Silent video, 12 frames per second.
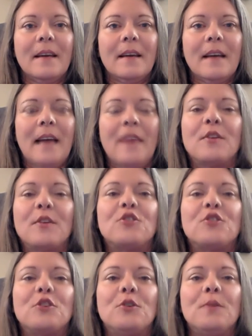And there's
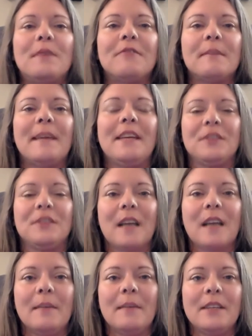new information
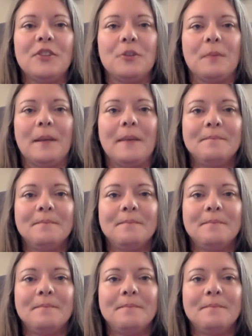coming to me.